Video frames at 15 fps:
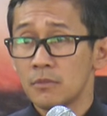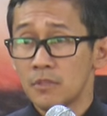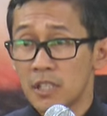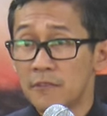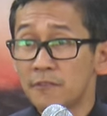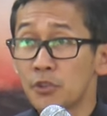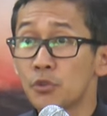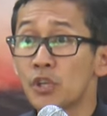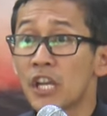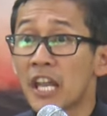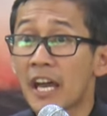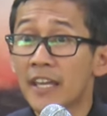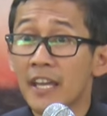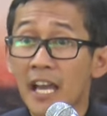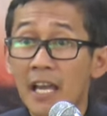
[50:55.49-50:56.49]
if you
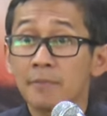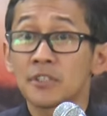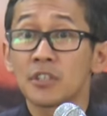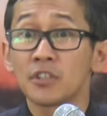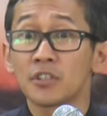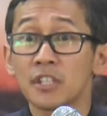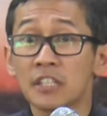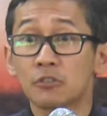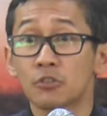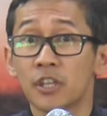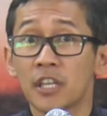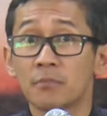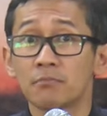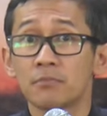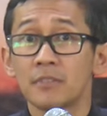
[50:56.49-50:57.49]
rely absolutely to
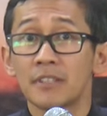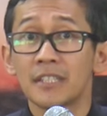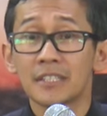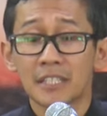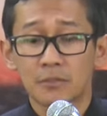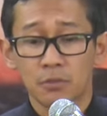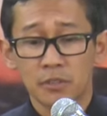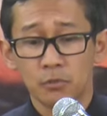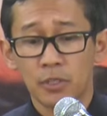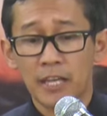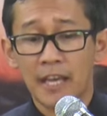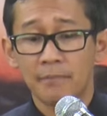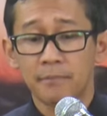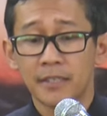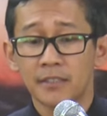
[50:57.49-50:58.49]
Him, this is what will
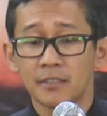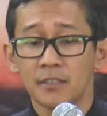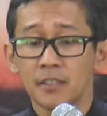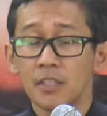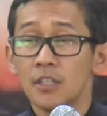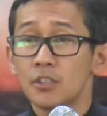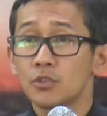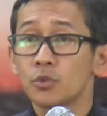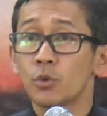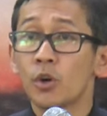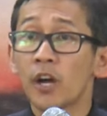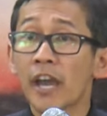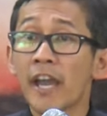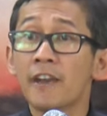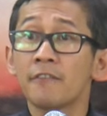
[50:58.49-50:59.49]
happen. To
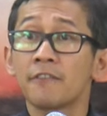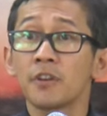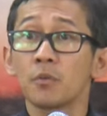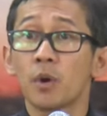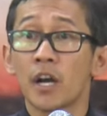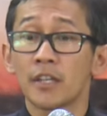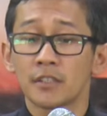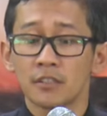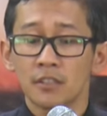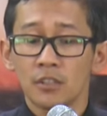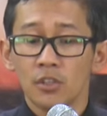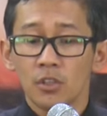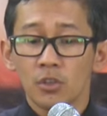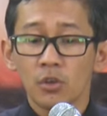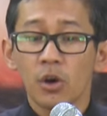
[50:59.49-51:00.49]
everyone
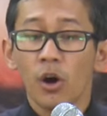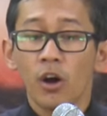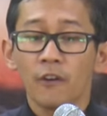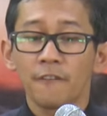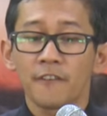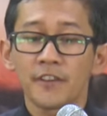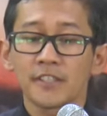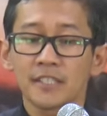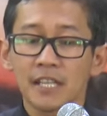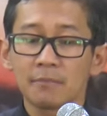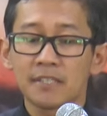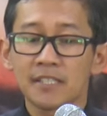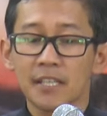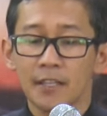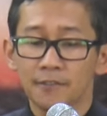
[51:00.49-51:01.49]
who offers
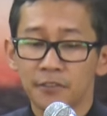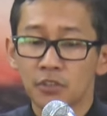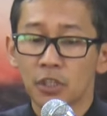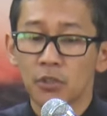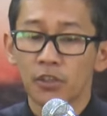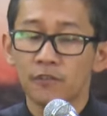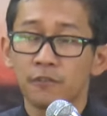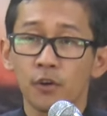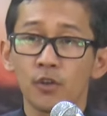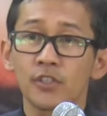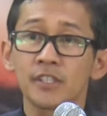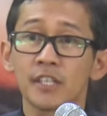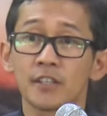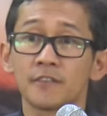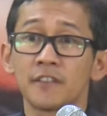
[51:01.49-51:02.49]
himself to the Lord for
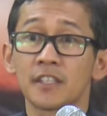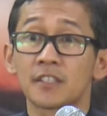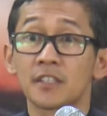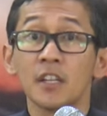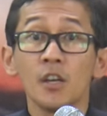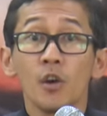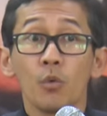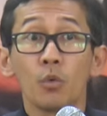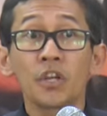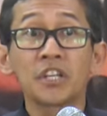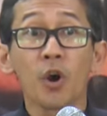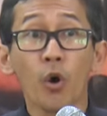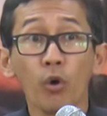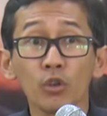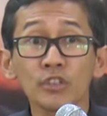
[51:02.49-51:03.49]
service,
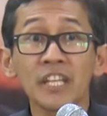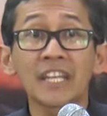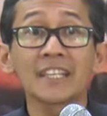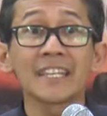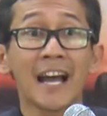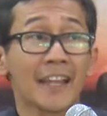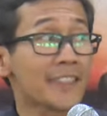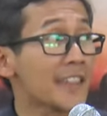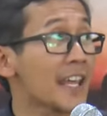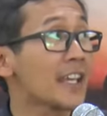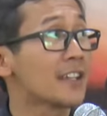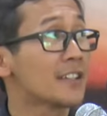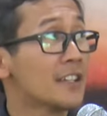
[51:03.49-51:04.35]
withholding nothing,